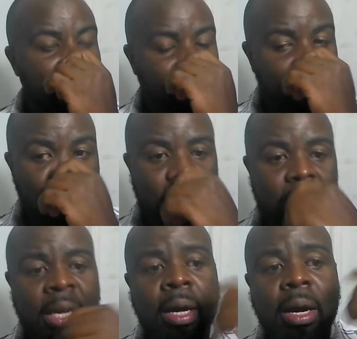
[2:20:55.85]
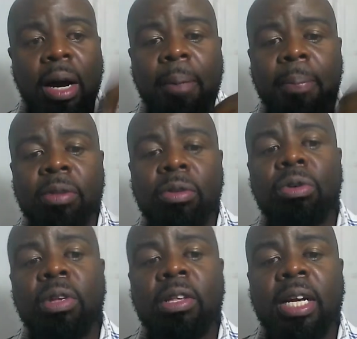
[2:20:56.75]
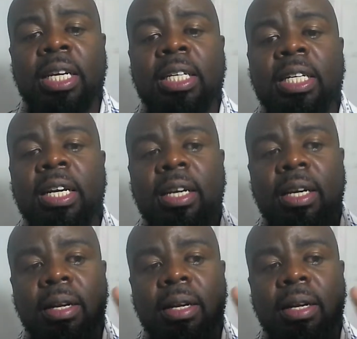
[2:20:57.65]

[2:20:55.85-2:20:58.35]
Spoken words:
Because a person who is addicted,